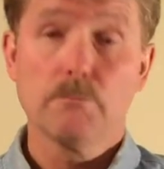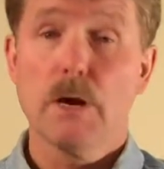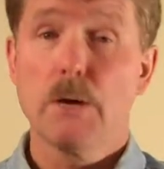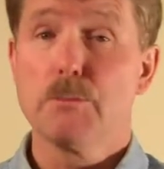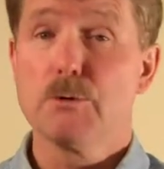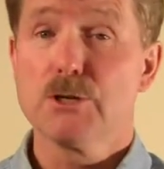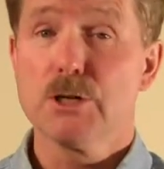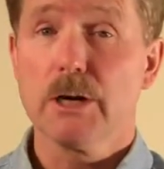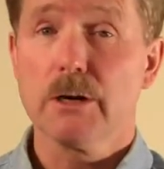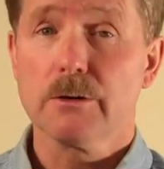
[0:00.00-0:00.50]
My
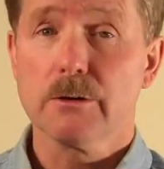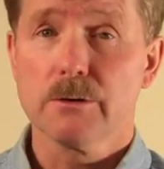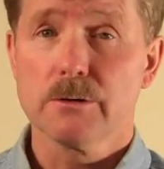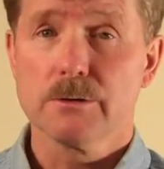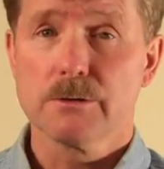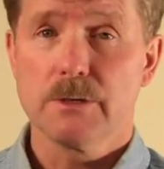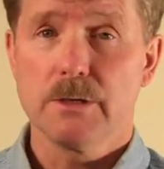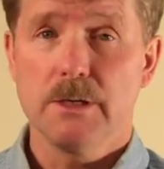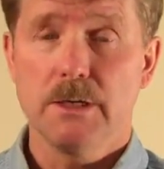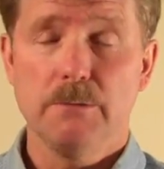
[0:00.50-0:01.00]
projector
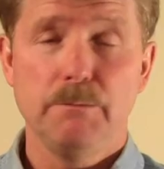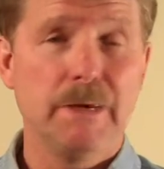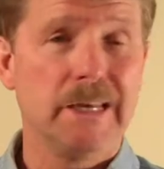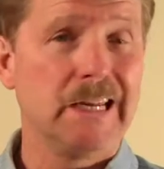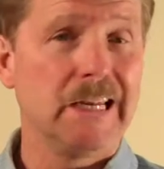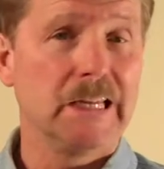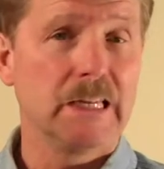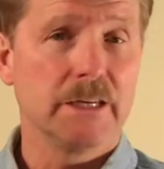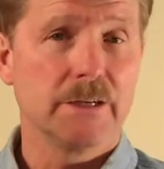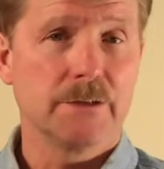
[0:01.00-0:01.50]
is
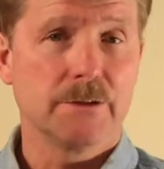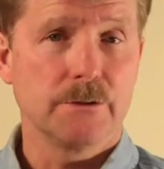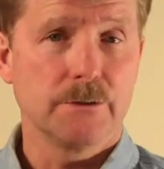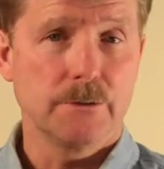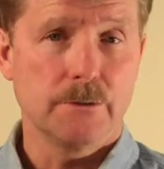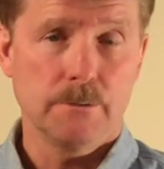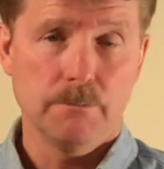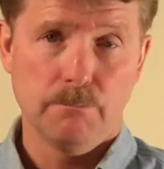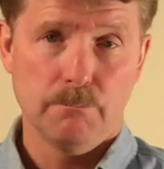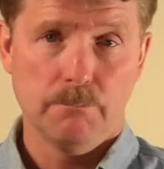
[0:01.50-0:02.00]
immediately
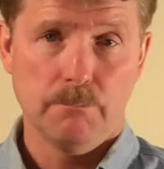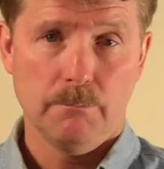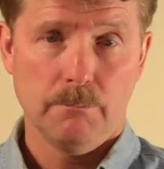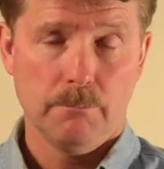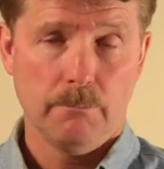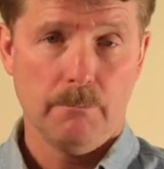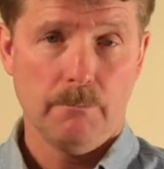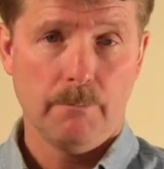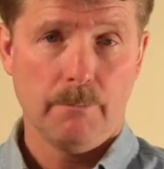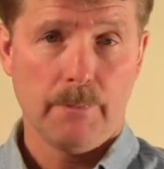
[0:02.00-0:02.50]
to
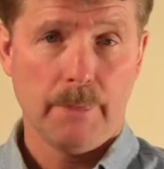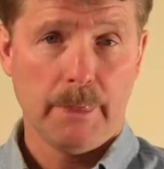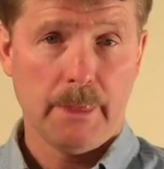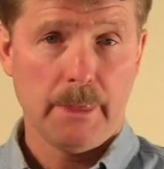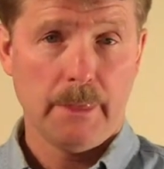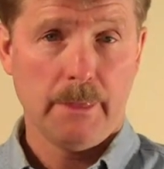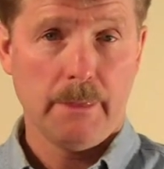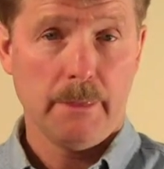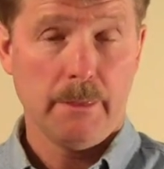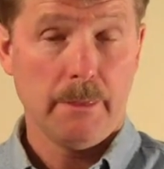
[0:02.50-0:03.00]

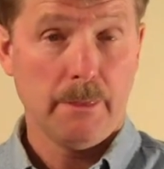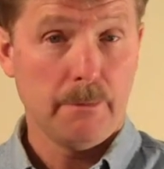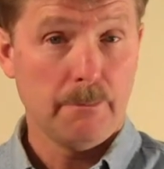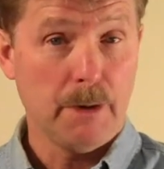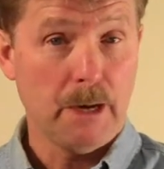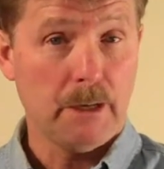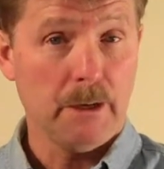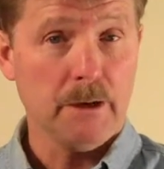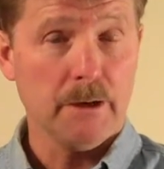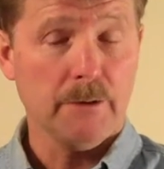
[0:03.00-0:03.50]

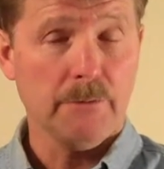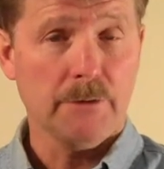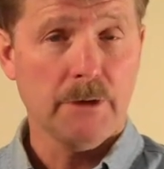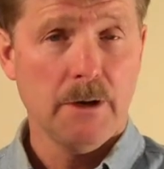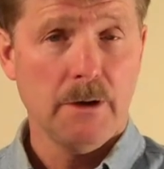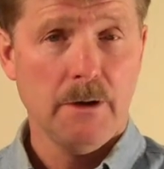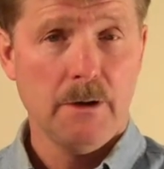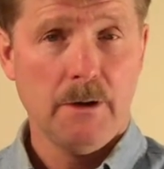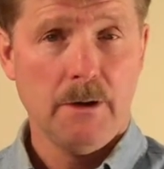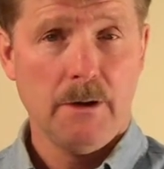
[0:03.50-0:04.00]
my left,
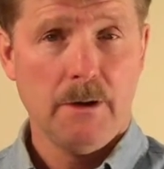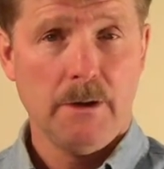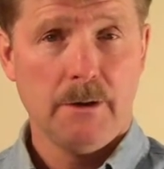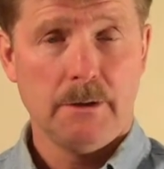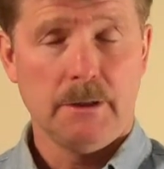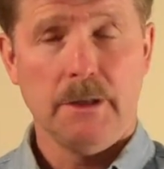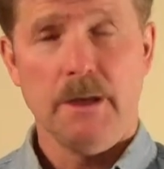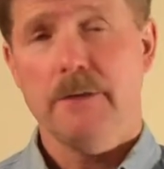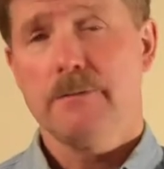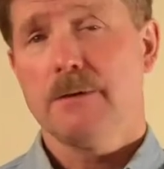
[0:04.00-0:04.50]

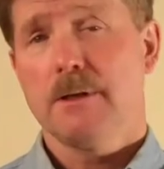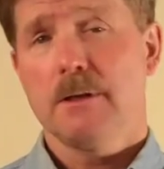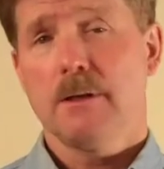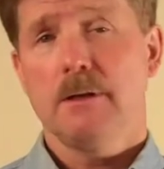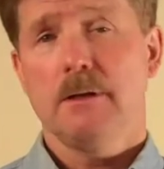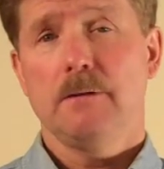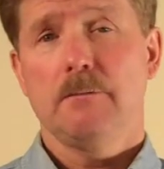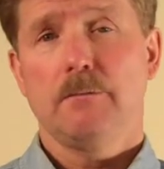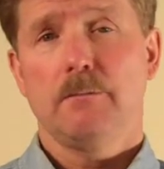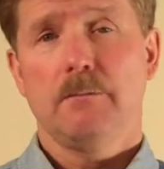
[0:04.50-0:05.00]
the left of
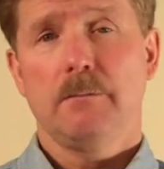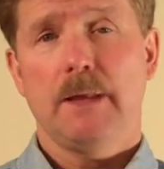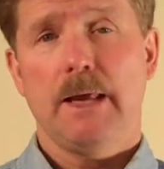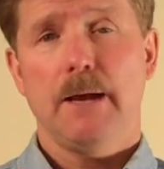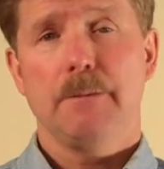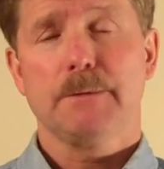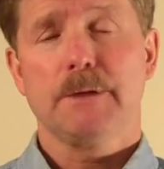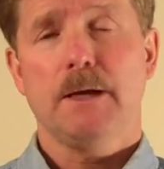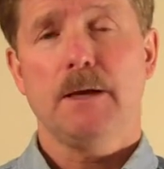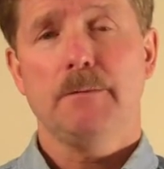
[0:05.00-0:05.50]
the
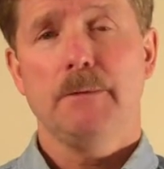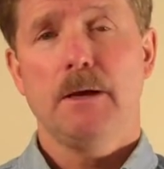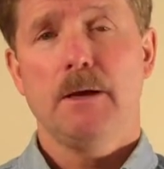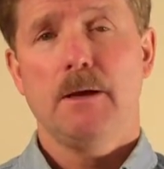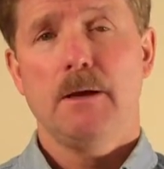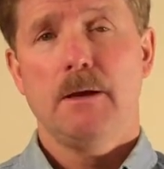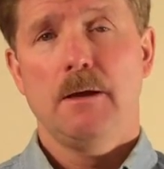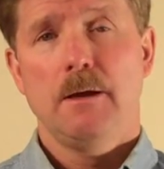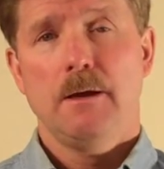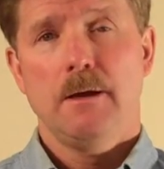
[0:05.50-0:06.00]
laptop,
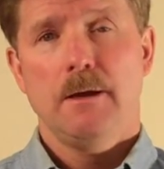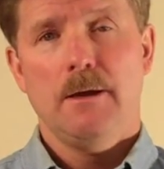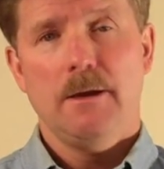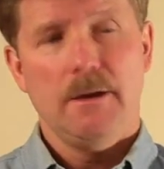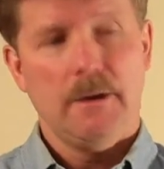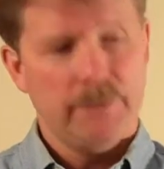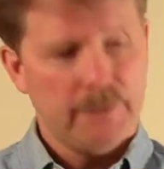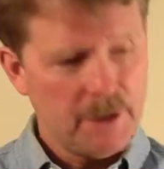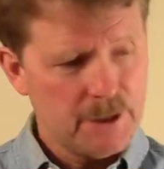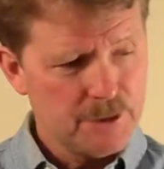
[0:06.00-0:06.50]

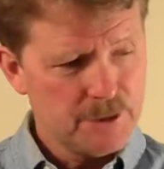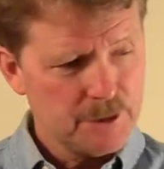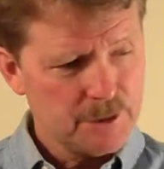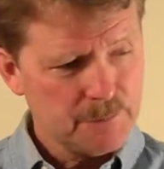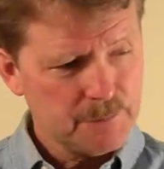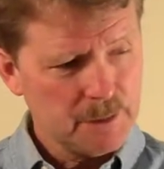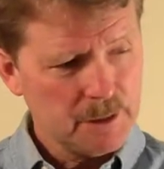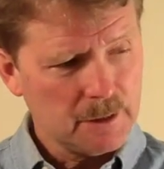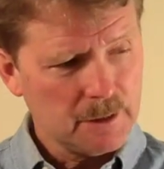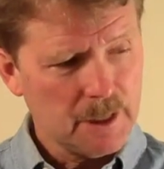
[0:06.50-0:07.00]
and if I had
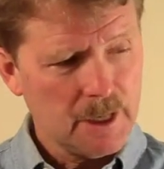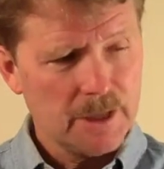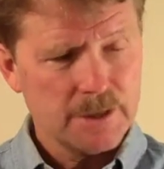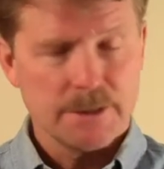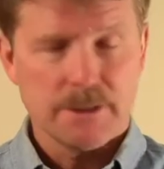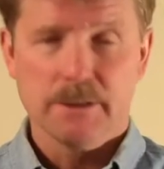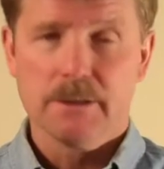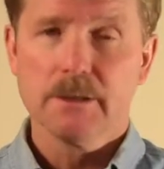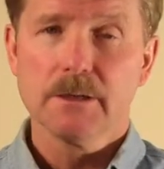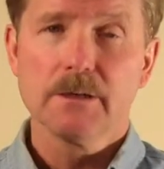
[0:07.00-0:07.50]
just been
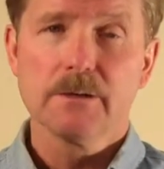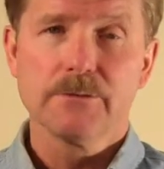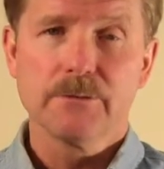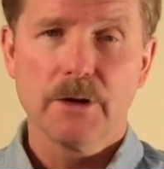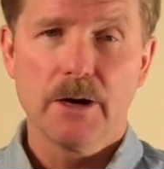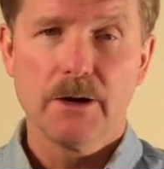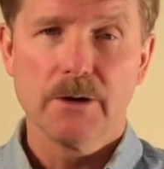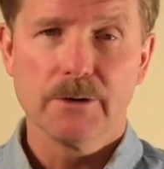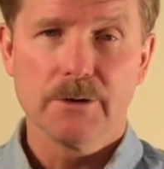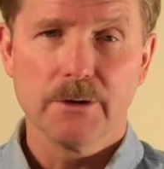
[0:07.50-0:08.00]
glancing a little
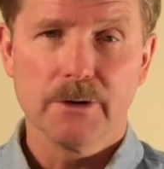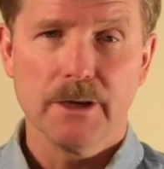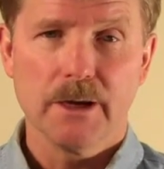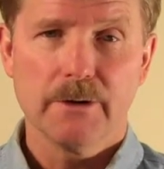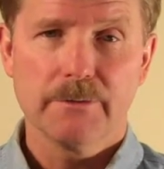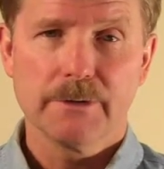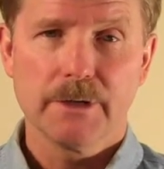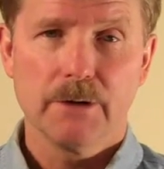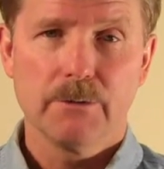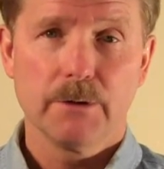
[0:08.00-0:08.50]
farther to the
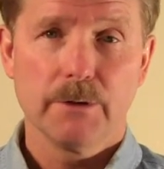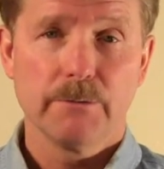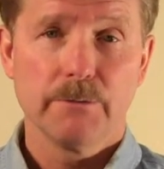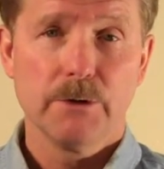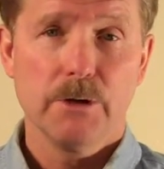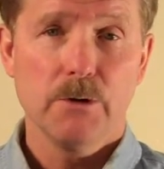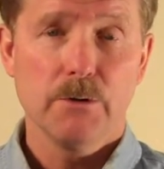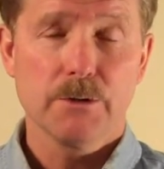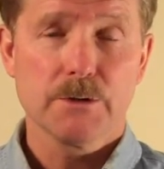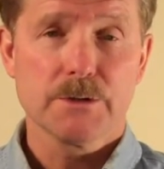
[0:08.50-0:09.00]
left, I would have
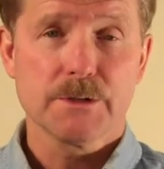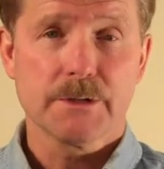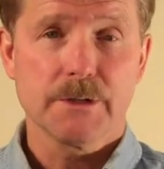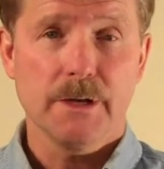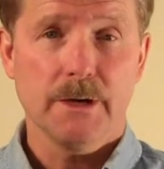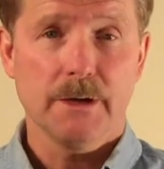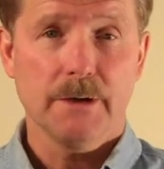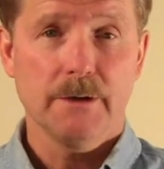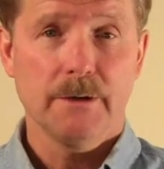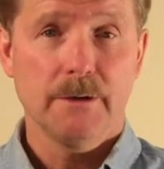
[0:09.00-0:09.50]
noticed
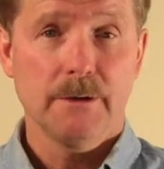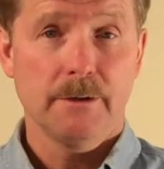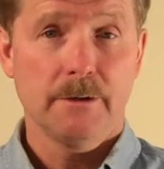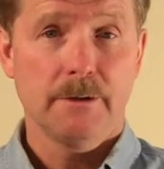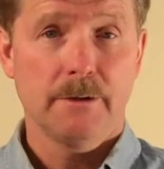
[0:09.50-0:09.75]
that,